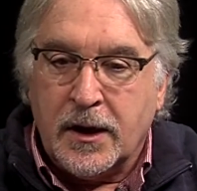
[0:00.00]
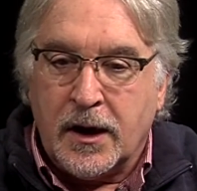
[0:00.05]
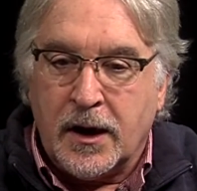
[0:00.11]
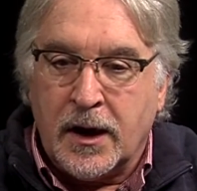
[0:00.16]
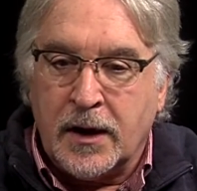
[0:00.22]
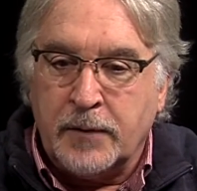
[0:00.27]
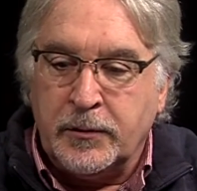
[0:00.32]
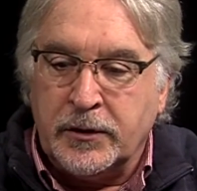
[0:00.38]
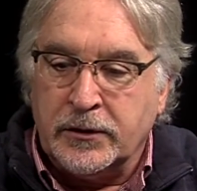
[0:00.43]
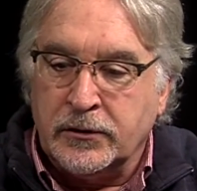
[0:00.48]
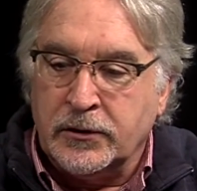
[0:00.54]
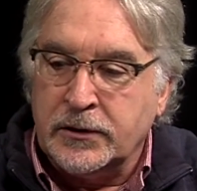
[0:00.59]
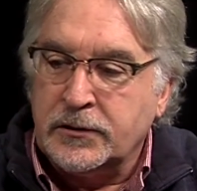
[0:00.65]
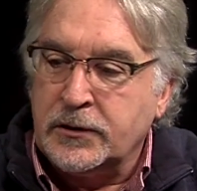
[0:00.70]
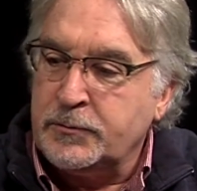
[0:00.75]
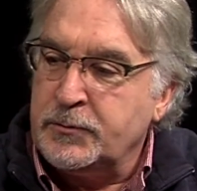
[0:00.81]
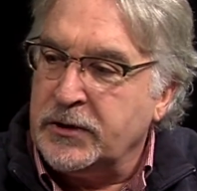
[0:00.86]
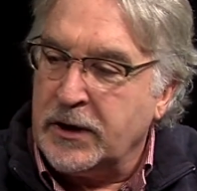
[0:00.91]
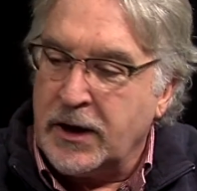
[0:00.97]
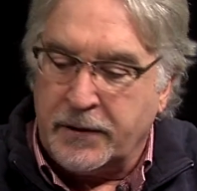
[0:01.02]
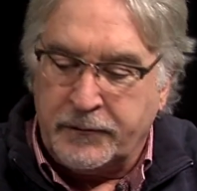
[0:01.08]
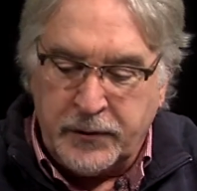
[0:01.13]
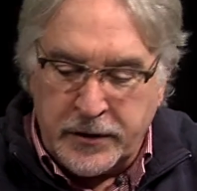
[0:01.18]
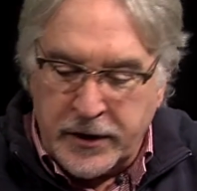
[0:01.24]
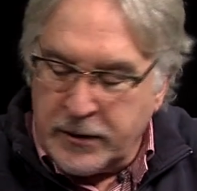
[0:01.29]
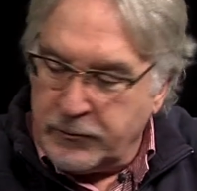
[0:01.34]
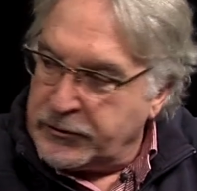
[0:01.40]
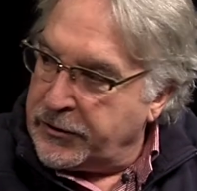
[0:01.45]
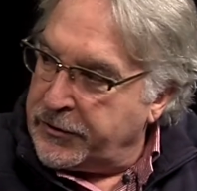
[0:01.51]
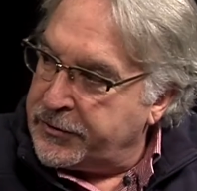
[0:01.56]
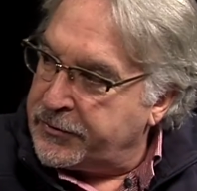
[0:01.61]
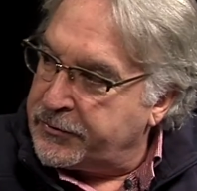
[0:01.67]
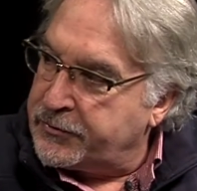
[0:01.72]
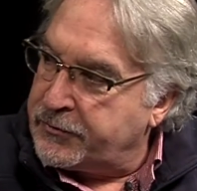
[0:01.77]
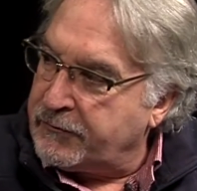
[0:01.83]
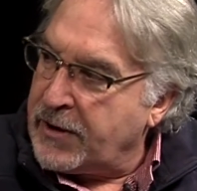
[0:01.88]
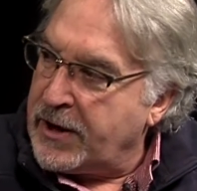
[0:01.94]
I mean, look at me. I've been able to
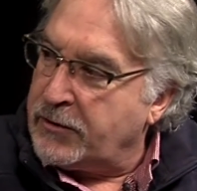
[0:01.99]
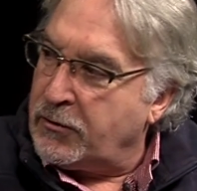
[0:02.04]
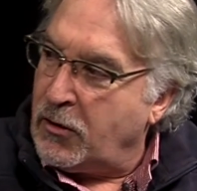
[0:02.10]
thread